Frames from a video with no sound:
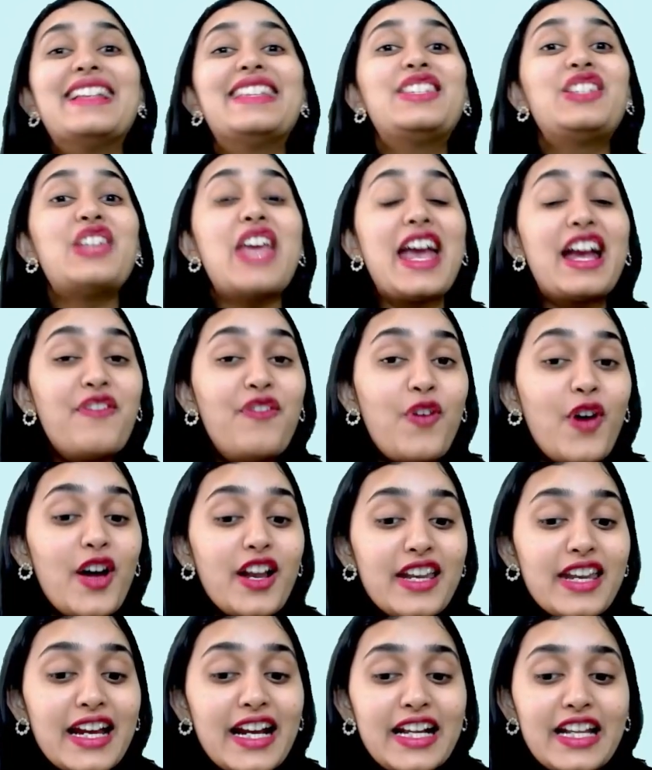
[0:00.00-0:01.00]
Check for
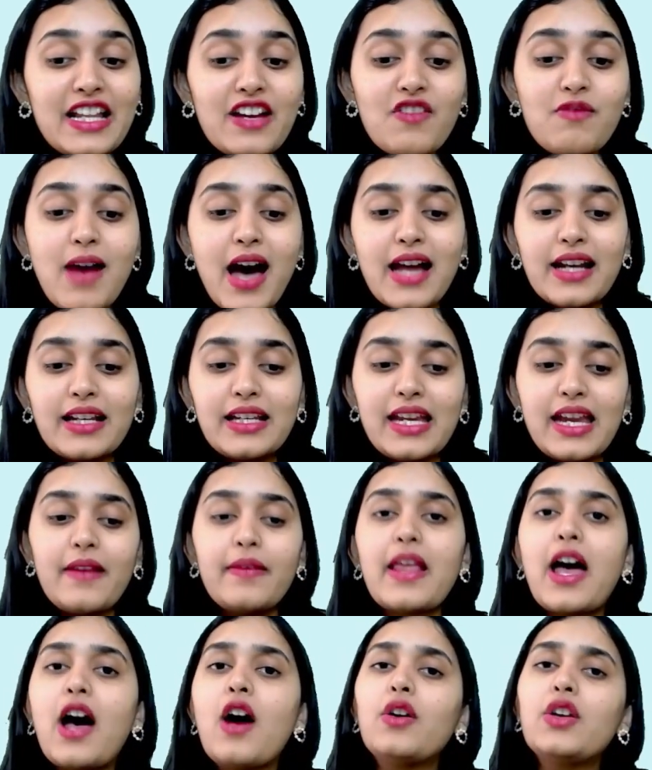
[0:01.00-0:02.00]
negative marking.
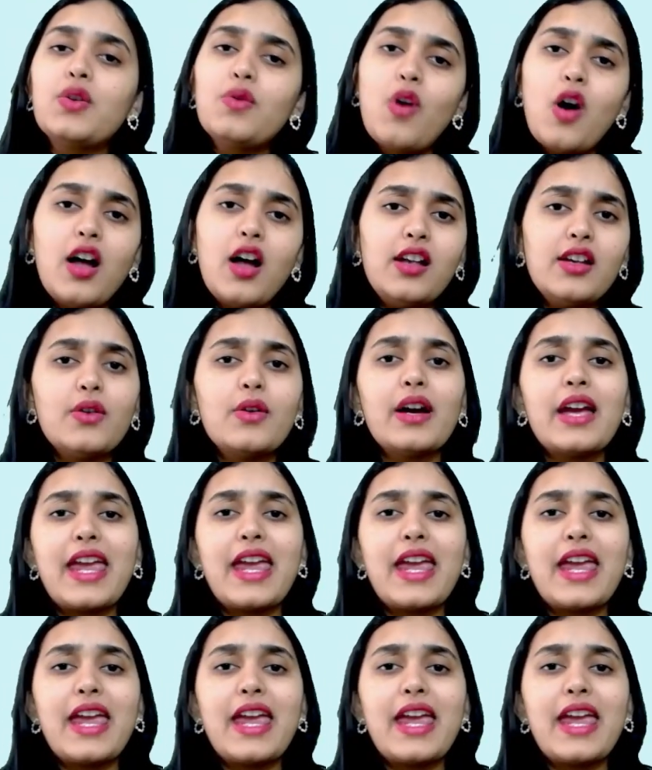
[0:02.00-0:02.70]
Now you all know